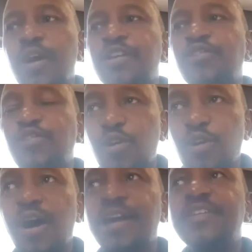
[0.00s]

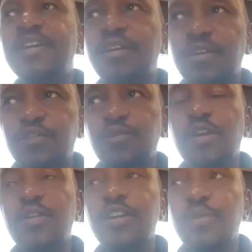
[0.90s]
ensure adherence to
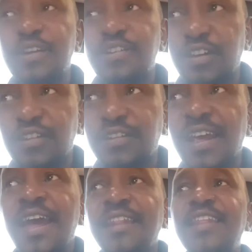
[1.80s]
the regulations,
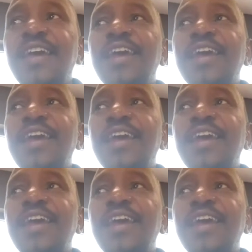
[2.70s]
they